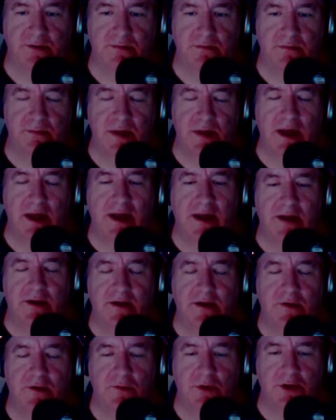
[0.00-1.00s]
made
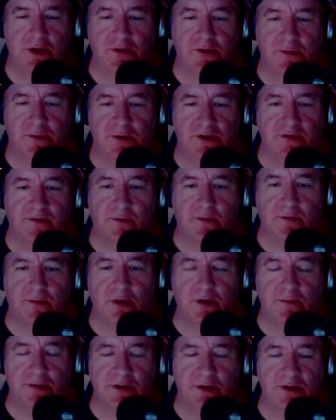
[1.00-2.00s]
with a specific
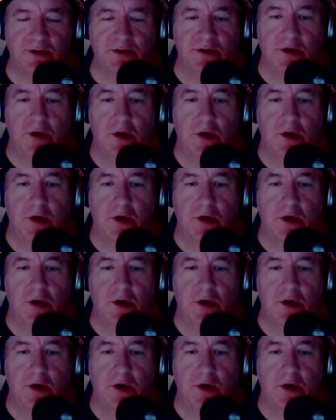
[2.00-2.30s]
purpose